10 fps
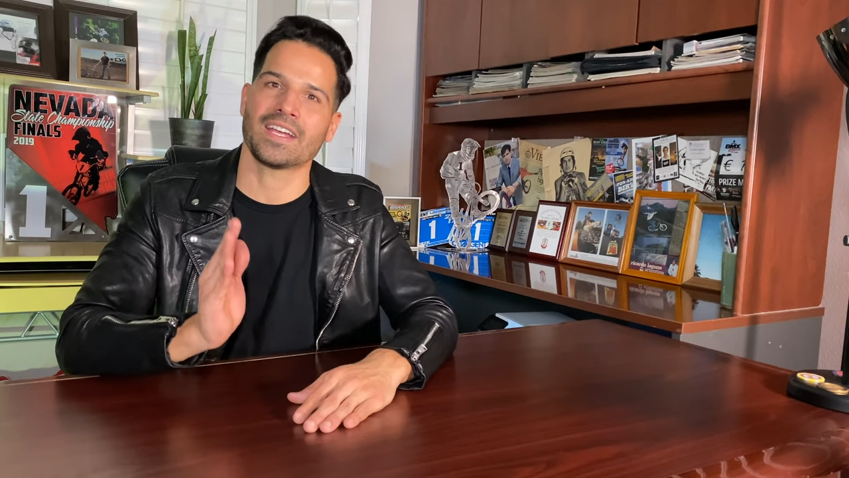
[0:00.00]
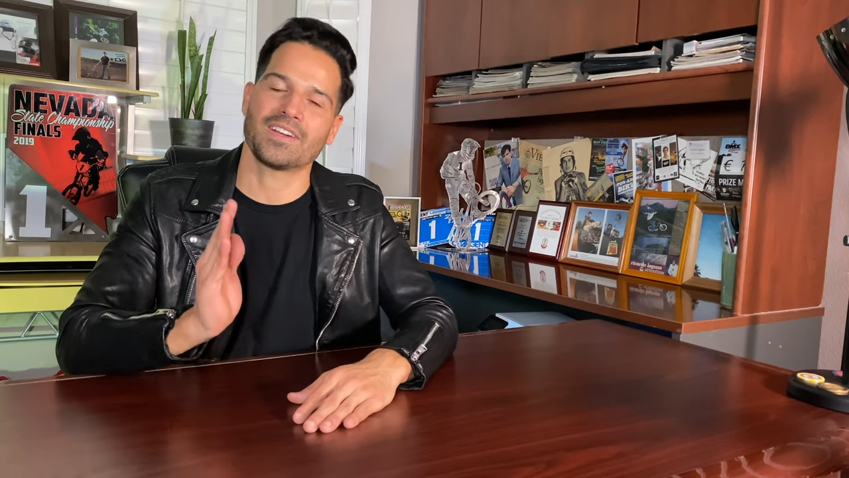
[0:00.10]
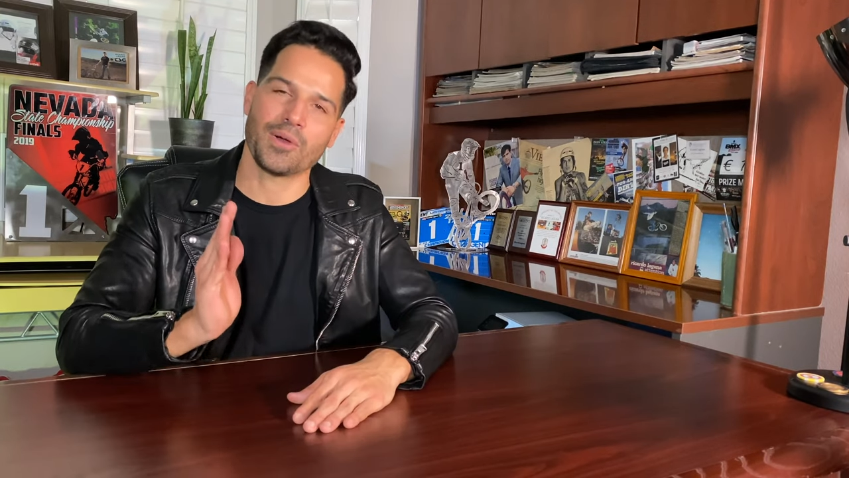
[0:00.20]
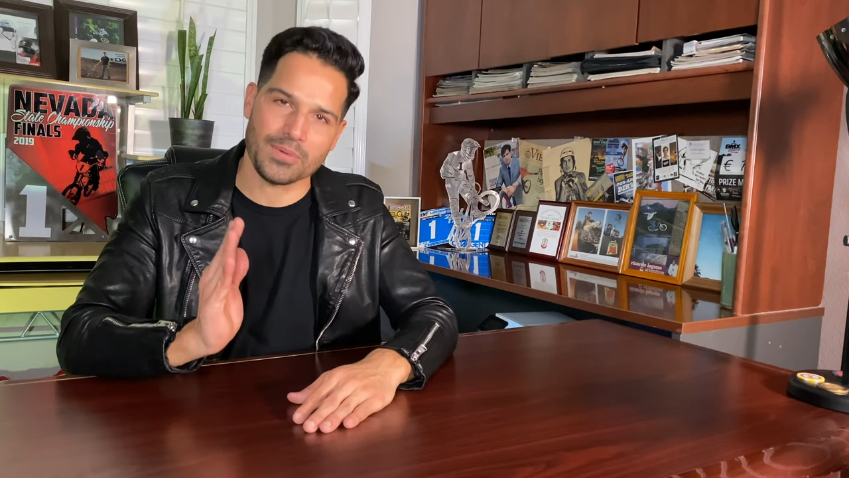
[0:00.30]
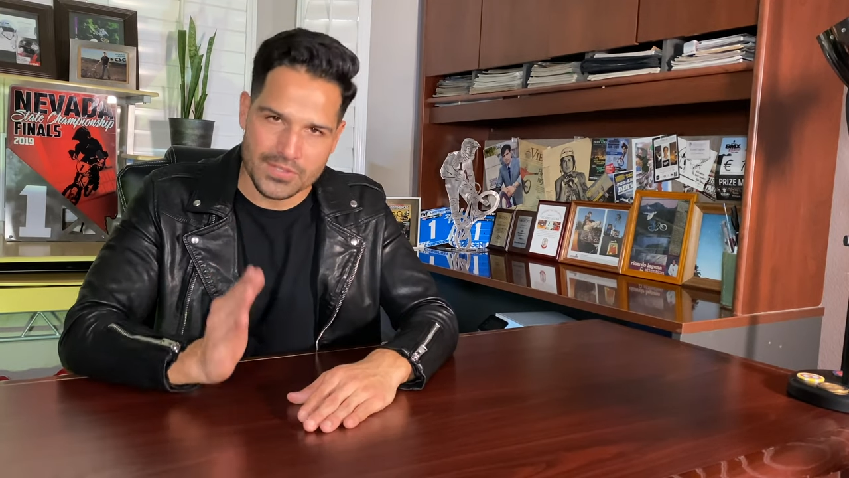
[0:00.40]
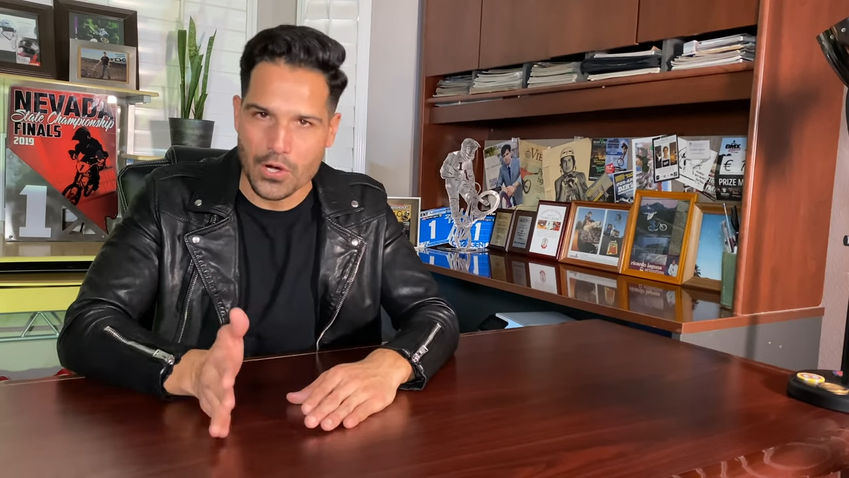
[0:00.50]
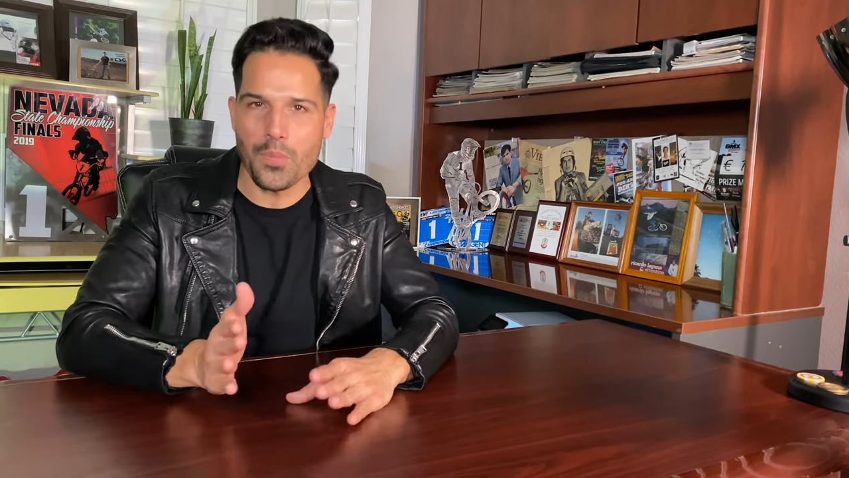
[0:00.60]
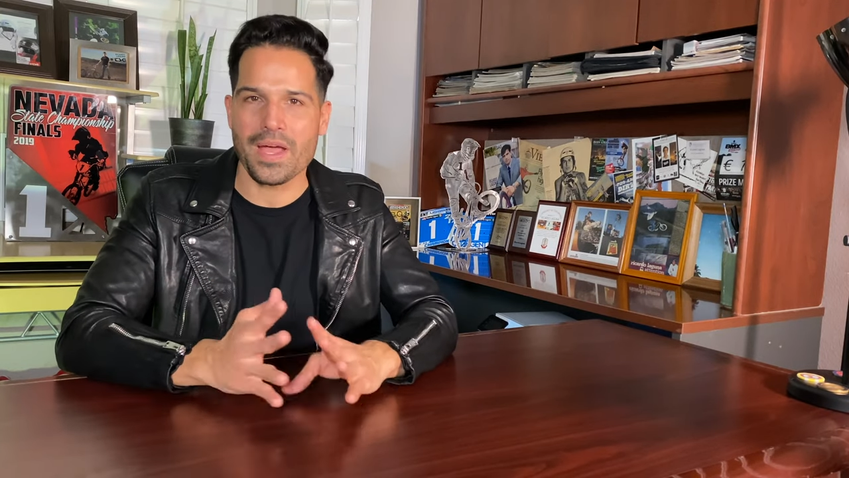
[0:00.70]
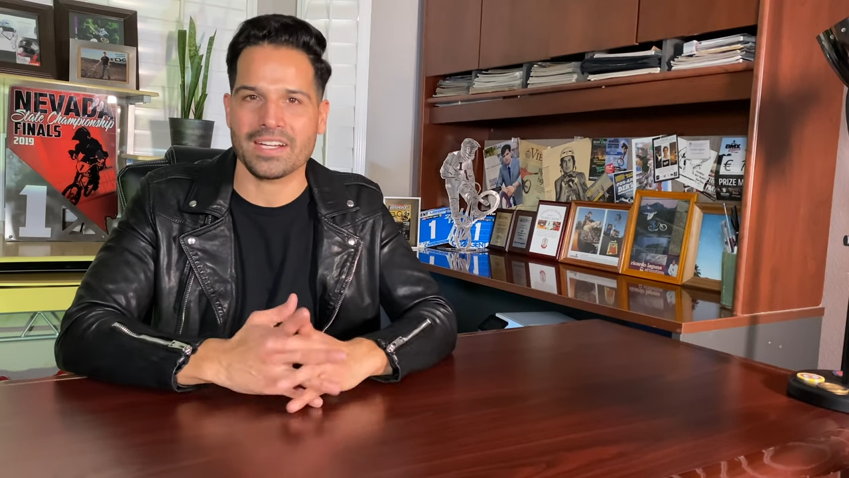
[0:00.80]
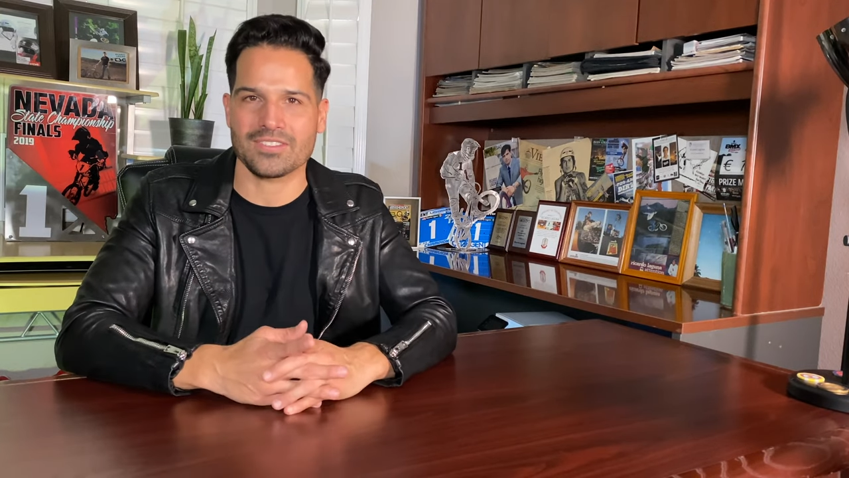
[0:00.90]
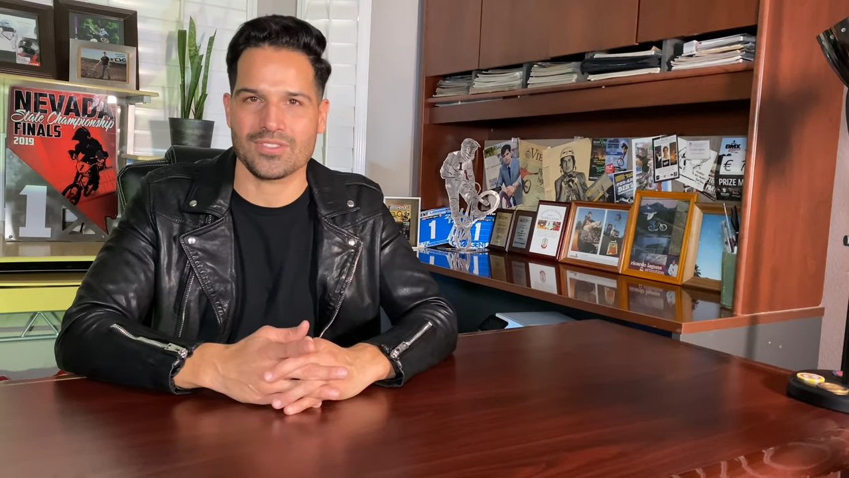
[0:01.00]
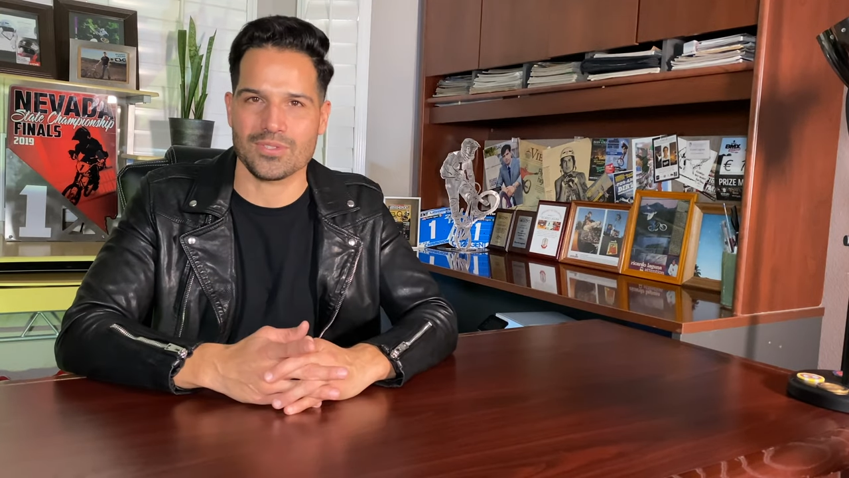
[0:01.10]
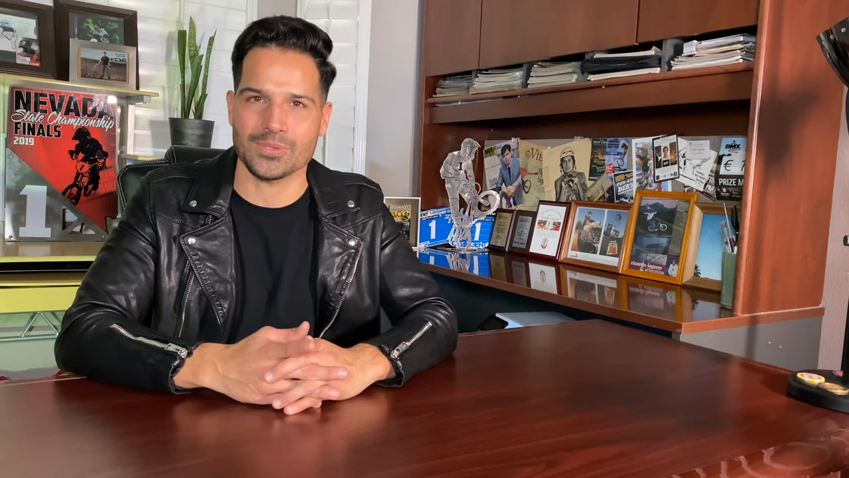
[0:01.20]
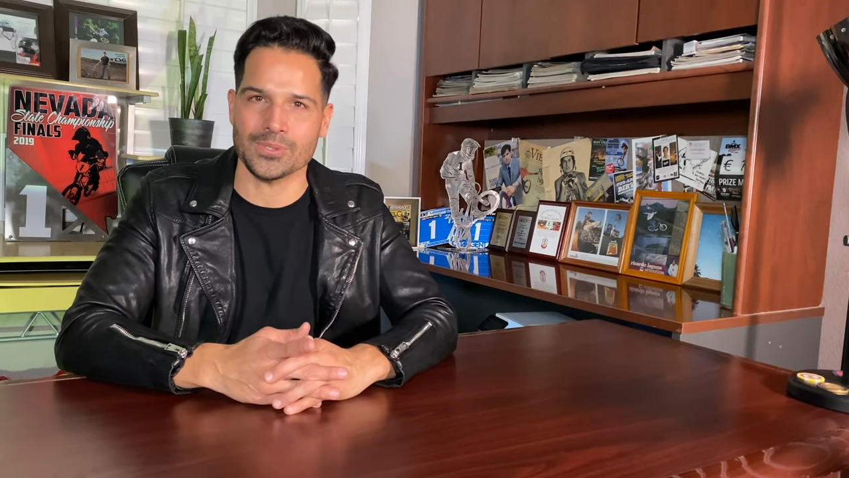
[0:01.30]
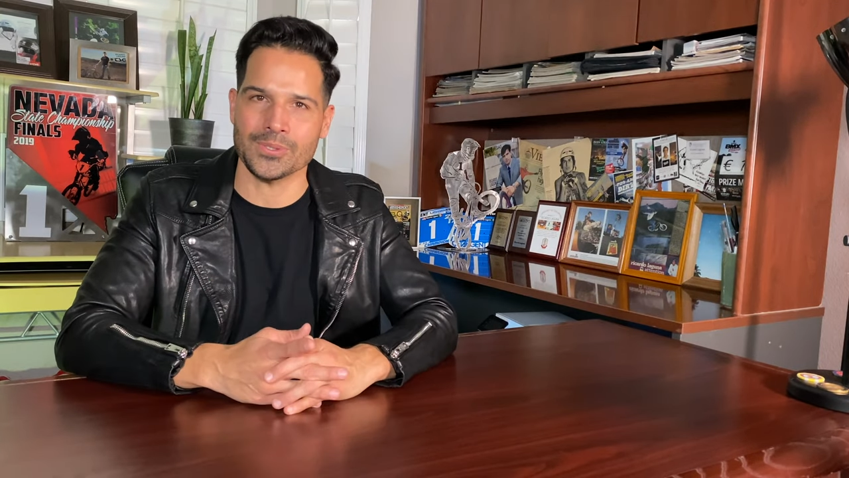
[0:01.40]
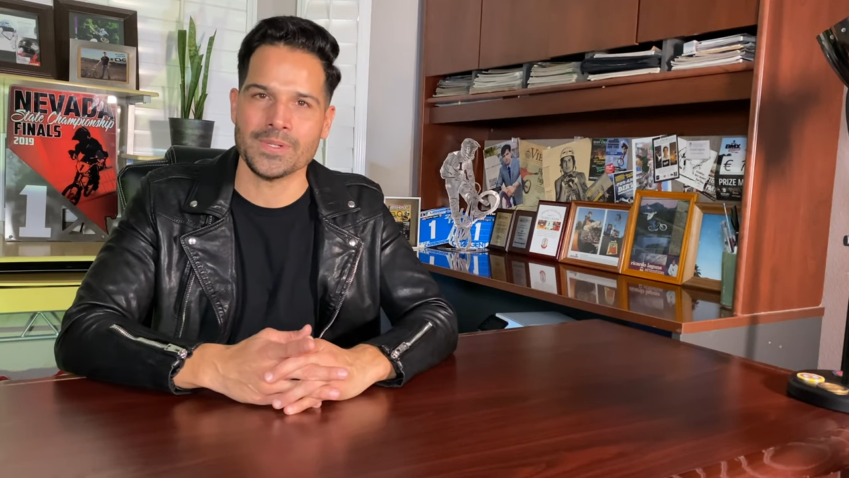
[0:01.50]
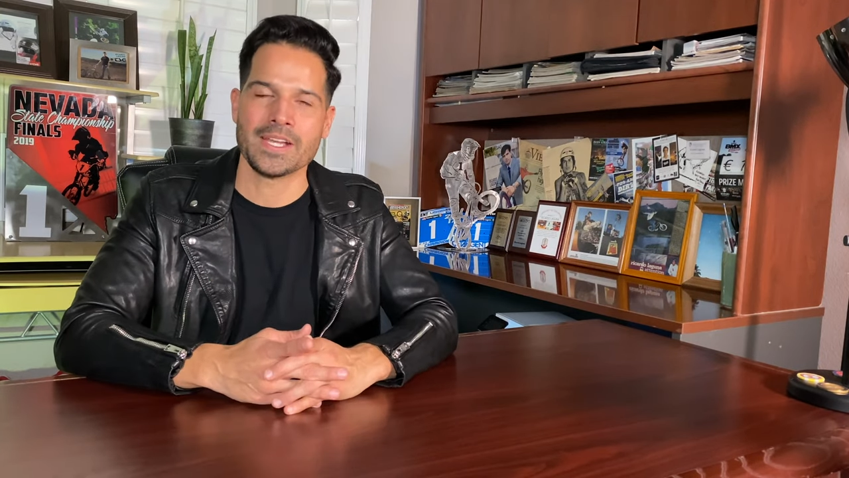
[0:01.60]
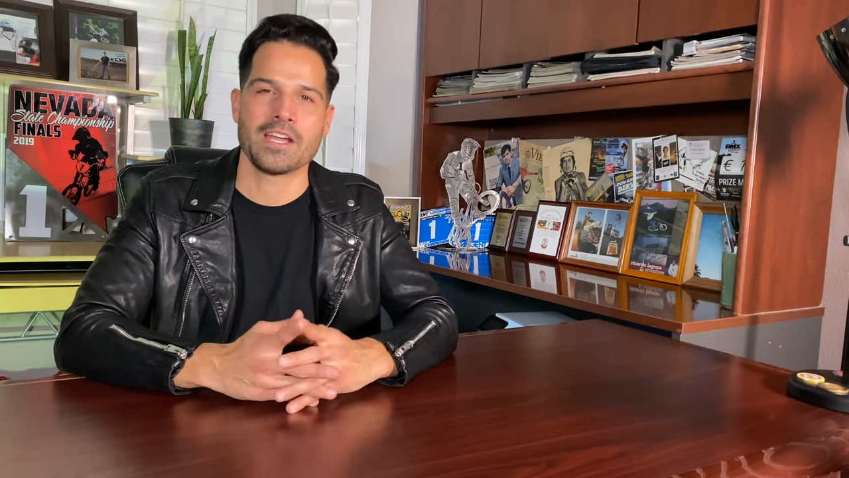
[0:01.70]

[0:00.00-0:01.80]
can always go back to school,